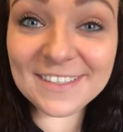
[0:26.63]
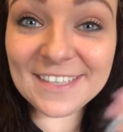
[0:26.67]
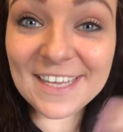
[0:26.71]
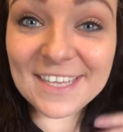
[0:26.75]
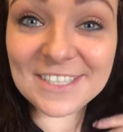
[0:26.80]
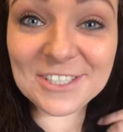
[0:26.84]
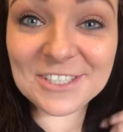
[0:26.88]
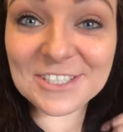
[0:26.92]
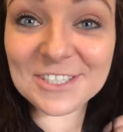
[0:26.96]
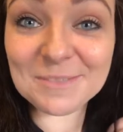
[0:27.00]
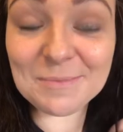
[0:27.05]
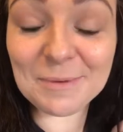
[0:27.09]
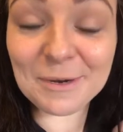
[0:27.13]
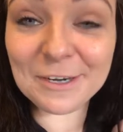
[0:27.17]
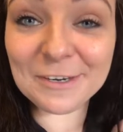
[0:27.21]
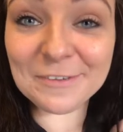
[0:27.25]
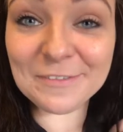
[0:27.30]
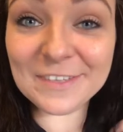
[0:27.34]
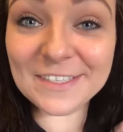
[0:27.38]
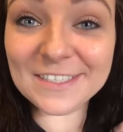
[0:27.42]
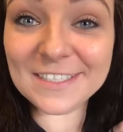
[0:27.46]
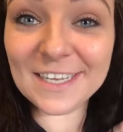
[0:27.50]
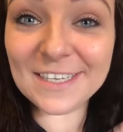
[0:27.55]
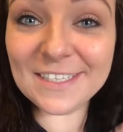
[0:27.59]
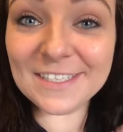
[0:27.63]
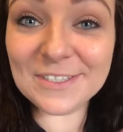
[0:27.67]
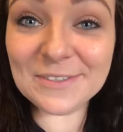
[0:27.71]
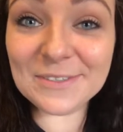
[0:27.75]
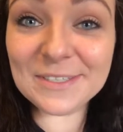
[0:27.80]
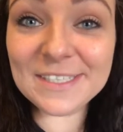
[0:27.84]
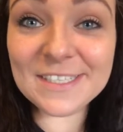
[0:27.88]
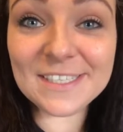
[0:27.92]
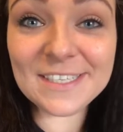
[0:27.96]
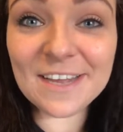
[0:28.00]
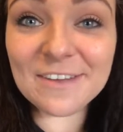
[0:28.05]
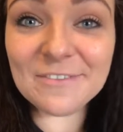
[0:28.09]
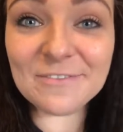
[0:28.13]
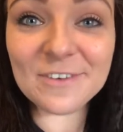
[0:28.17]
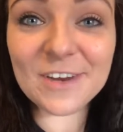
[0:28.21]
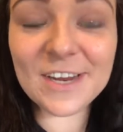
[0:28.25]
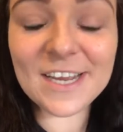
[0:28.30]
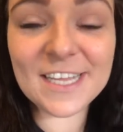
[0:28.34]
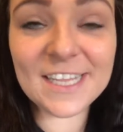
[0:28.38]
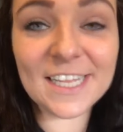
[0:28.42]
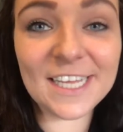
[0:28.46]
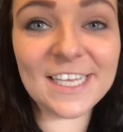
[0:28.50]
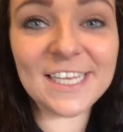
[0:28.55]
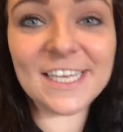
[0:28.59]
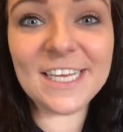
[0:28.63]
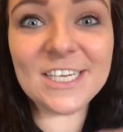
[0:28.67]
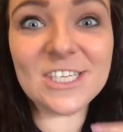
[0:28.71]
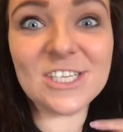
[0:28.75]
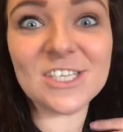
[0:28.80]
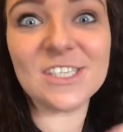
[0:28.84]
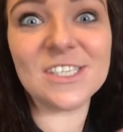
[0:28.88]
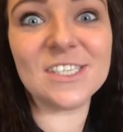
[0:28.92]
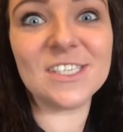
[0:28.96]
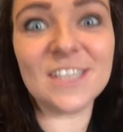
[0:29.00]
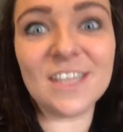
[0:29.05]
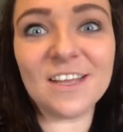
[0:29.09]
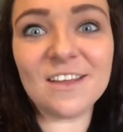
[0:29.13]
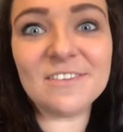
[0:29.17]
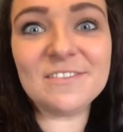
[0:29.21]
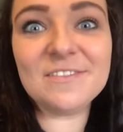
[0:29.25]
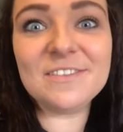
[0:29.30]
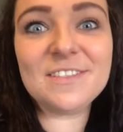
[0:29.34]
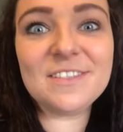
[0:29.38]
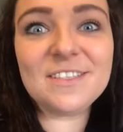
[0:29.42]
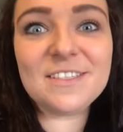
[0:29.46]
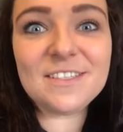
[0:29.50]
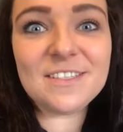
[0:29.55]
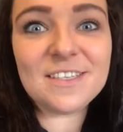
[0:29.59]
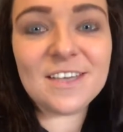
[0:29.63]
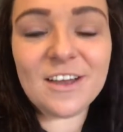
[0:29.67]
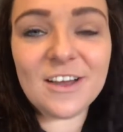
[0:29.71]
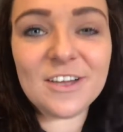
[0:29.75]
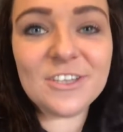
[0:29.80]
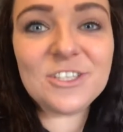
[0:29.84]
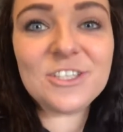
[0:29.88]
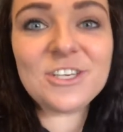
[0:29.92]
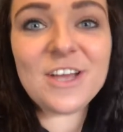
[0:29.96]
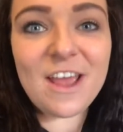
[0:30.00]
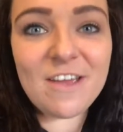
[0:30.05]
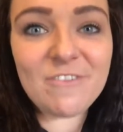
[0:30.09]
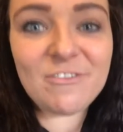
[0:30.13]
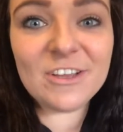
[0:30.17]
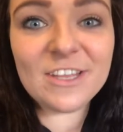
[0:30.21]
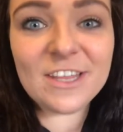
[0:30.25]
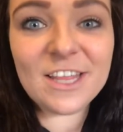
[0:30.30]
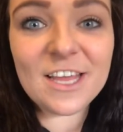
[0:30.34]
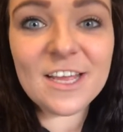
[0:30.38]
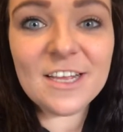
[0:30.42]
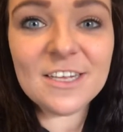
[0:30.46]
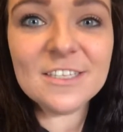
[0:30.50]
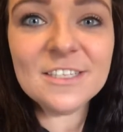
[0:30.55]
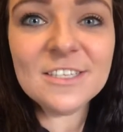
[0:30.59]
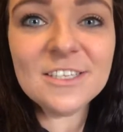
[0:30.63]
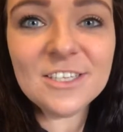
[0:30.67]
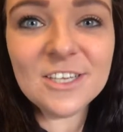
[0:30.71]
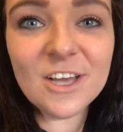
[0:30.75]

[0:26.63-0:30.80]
That's just part of the sensory stuff, right? Like, he just loves to touch everything.